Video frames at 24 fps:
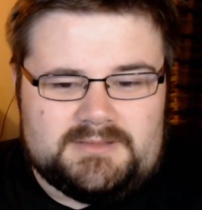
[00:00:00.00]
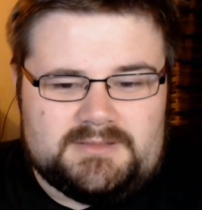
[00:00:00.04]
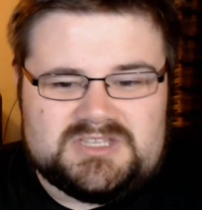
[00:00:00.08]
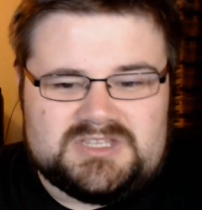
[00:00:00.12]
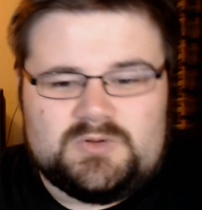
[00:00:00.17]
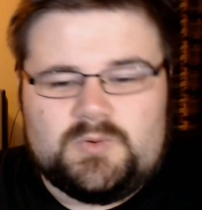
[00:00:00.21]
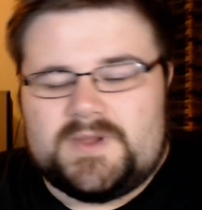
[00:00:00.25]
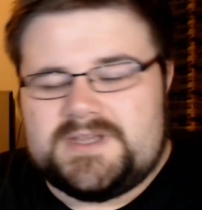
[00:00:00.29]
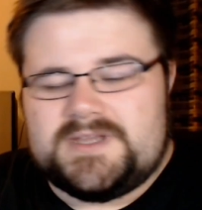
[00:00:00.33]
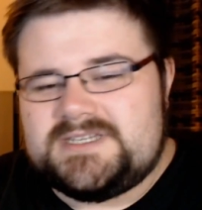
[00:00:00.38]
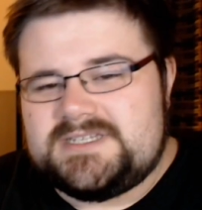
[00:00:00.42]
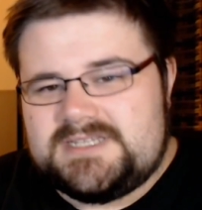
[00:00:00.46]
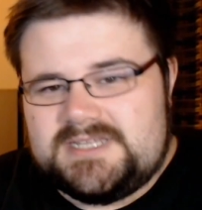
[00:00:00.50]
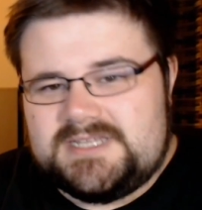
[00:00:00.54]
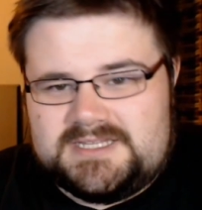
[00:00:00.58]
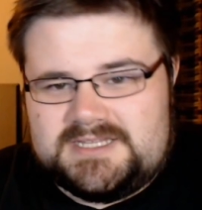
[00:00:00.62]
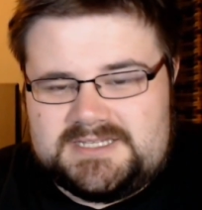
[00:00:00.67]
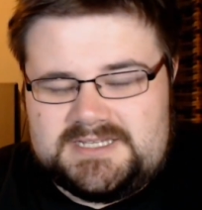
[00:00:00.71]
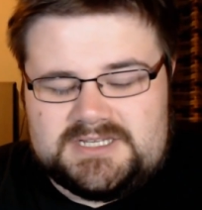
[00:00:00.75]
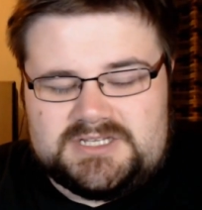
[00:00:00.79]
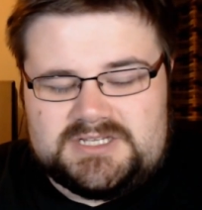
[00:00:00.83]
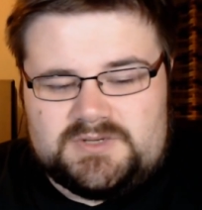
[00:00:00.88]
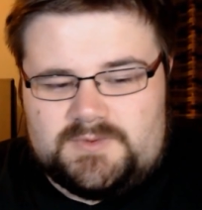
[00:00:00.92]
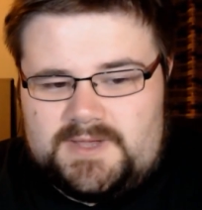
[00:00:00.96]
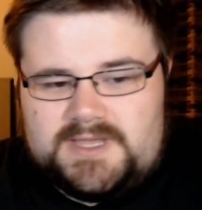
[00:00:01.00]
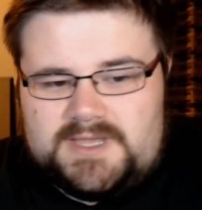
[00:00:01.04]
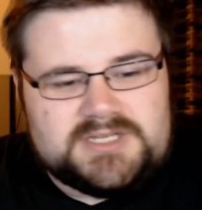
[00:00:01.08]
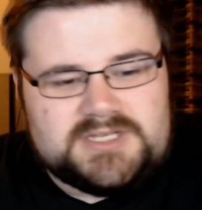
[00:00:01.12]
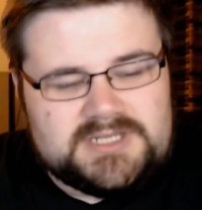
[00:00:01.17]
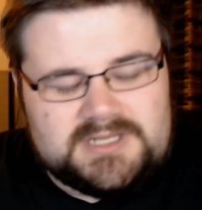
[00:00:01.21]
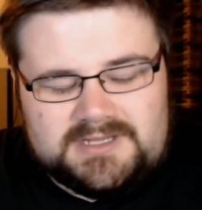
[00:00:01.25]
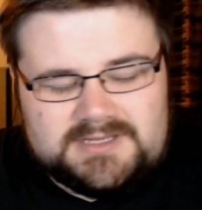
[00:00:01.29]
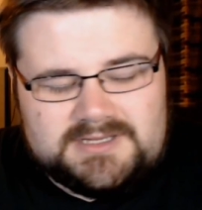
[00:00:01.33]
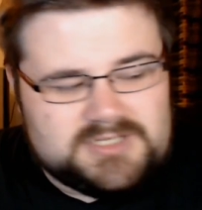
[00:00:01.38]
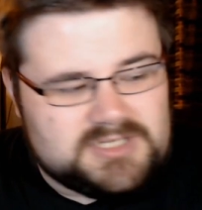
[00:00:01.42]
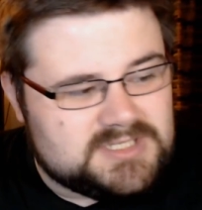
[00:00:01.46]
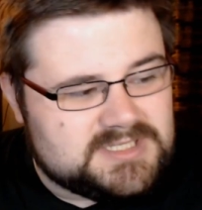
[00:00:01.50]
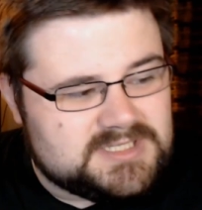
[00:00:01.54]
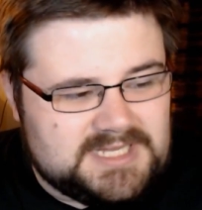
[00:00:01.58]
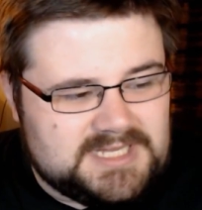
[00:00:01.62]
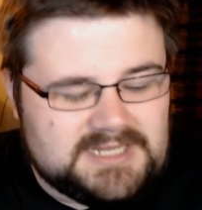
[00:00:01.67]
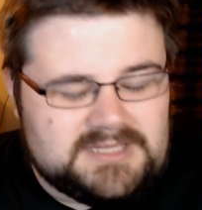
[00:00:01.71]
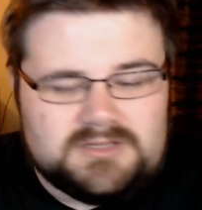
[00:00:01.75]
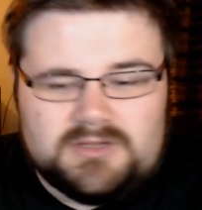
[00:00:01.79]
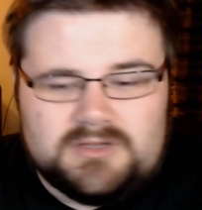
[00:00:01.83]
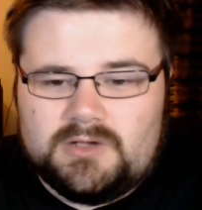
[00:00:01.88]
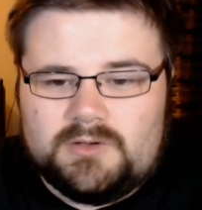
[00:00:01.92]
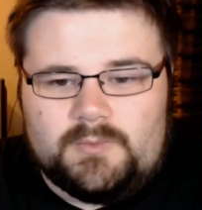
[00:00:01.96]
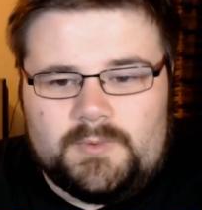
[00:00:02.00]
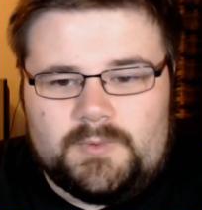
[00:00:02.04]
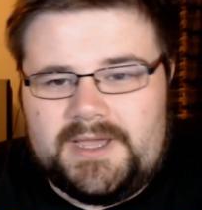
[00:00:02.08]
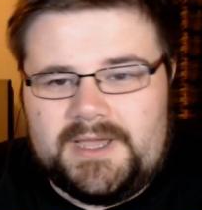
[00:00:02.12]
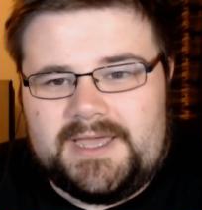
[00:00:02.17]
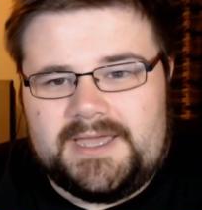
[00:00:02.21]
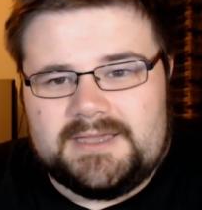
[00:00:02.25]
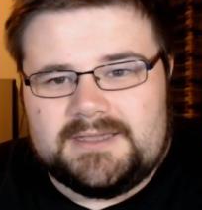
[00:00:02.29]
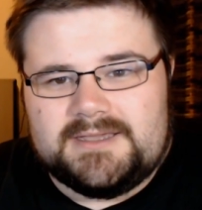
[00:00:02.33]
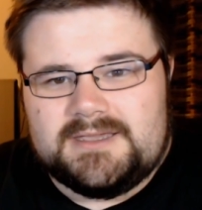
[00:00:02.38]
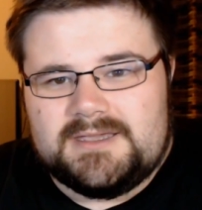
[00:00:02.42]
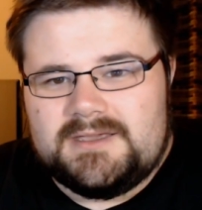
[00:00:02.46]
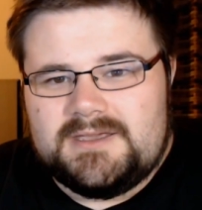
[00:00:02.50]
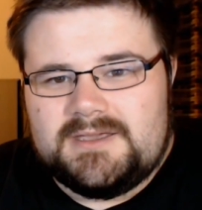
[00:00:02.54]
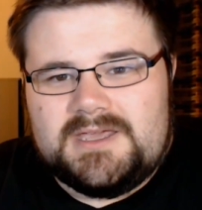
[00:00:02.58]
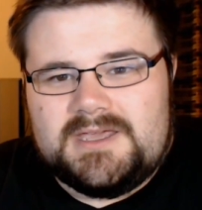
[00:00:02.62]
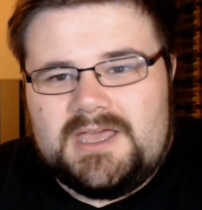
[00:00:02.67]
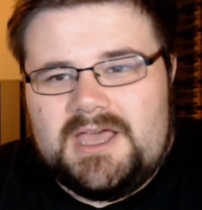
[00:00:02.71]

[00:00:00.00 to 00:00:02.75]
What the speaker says: twist to the situation. And it just did not work.